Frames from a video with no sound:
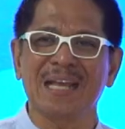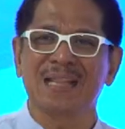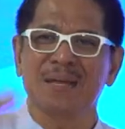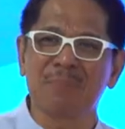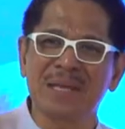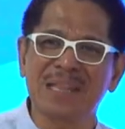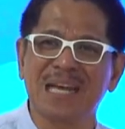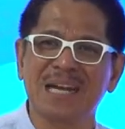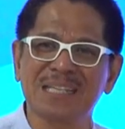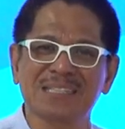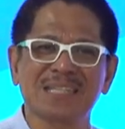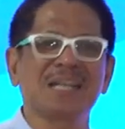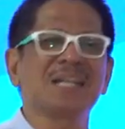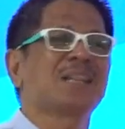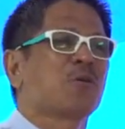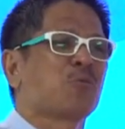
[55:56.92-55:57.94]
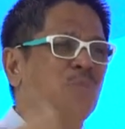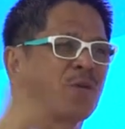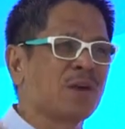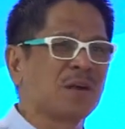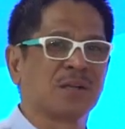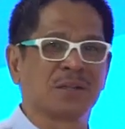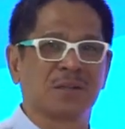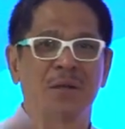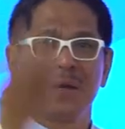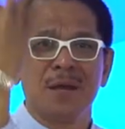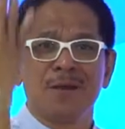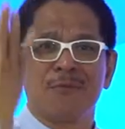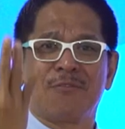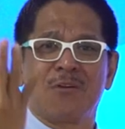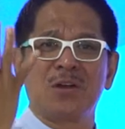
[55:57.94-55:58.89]
the Middle East and in the world,
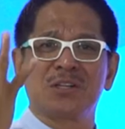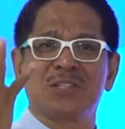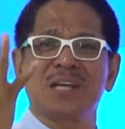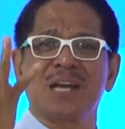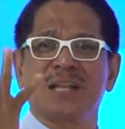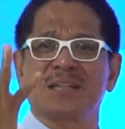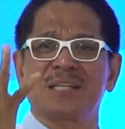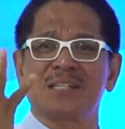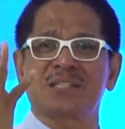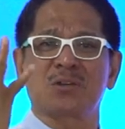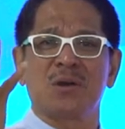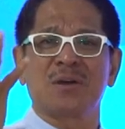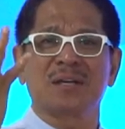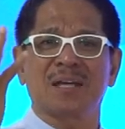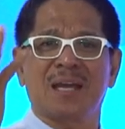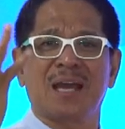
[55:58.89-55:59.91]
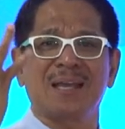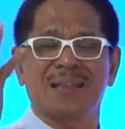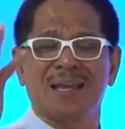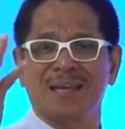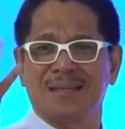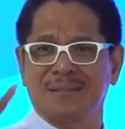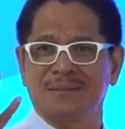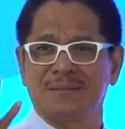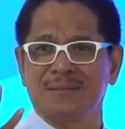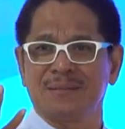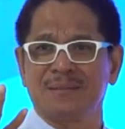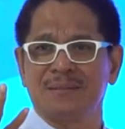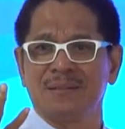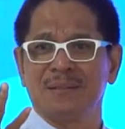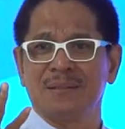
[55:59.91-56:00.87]
for GLTs congregating
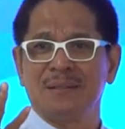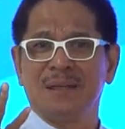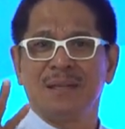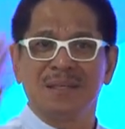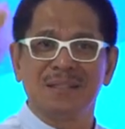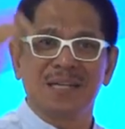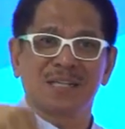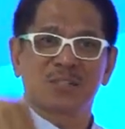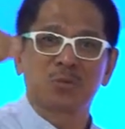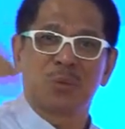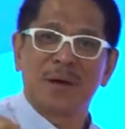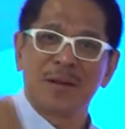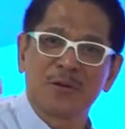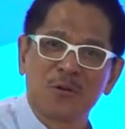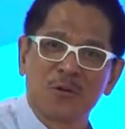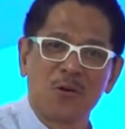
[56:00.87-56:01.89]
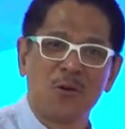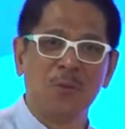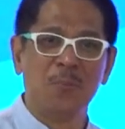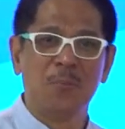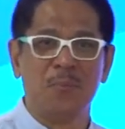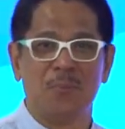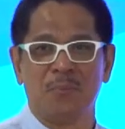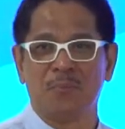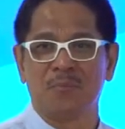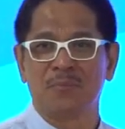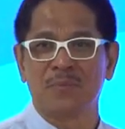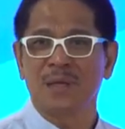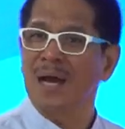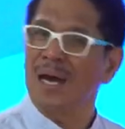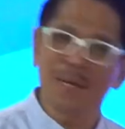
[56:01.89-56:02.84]
in just one room.
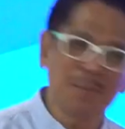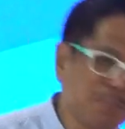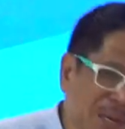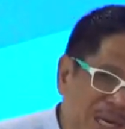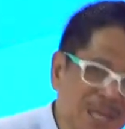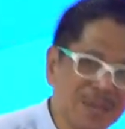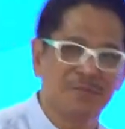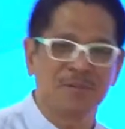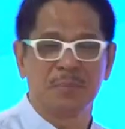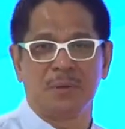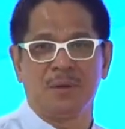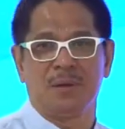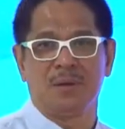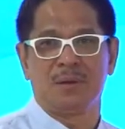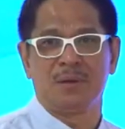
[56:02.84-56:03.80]
Unbelievable.